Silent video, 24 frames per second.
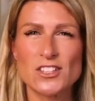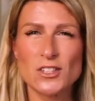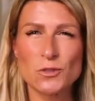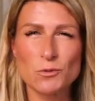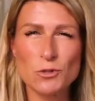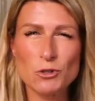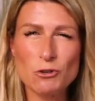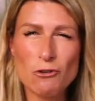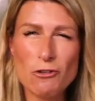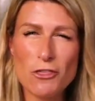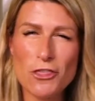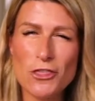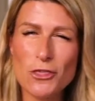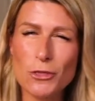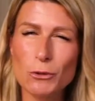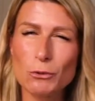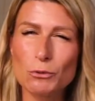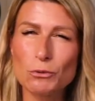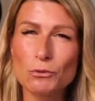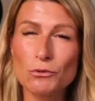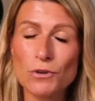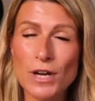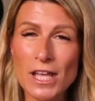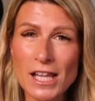there's a real
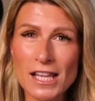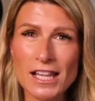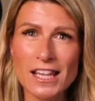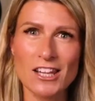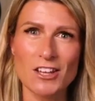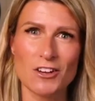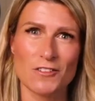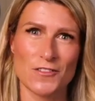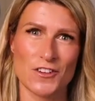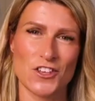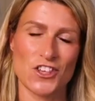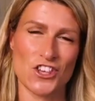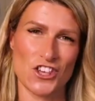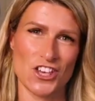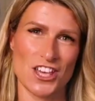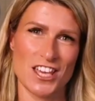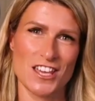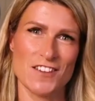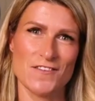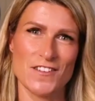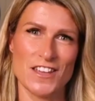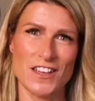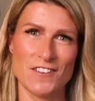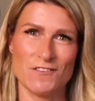thrill of
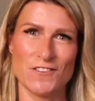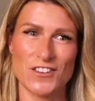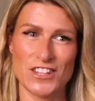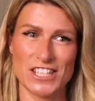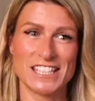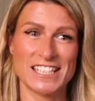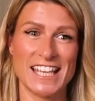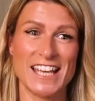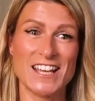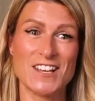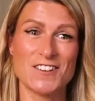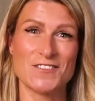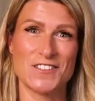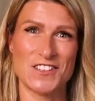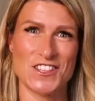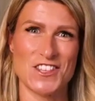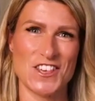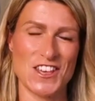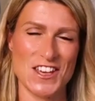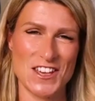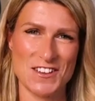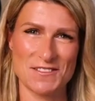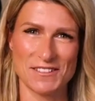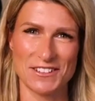achieving for the sake of
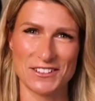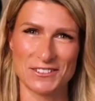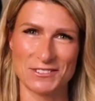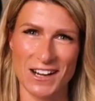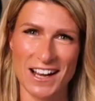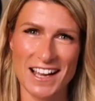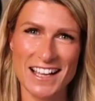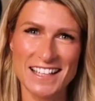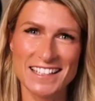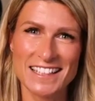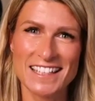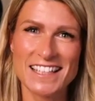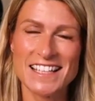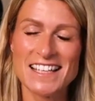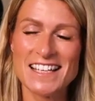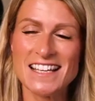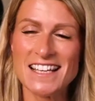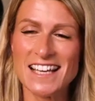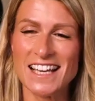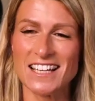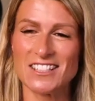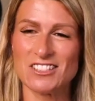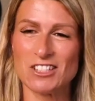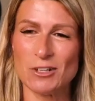achieving, right?
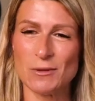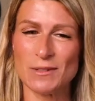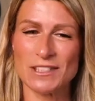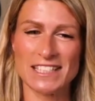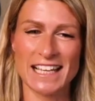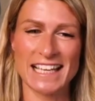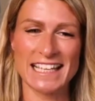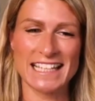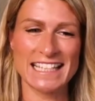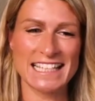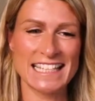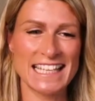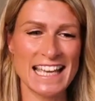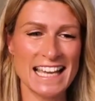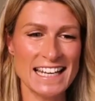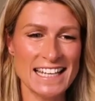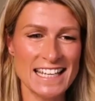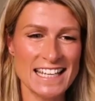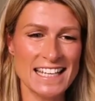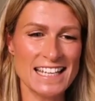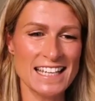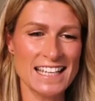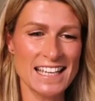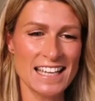And so it's like
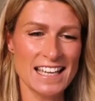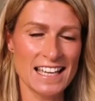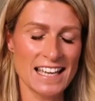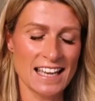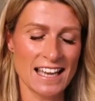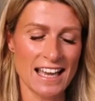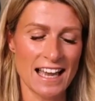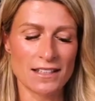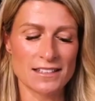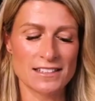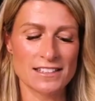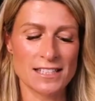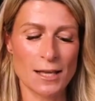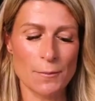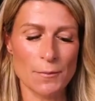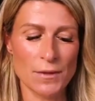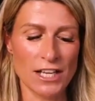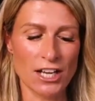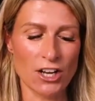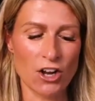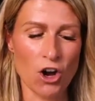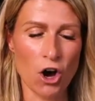getting something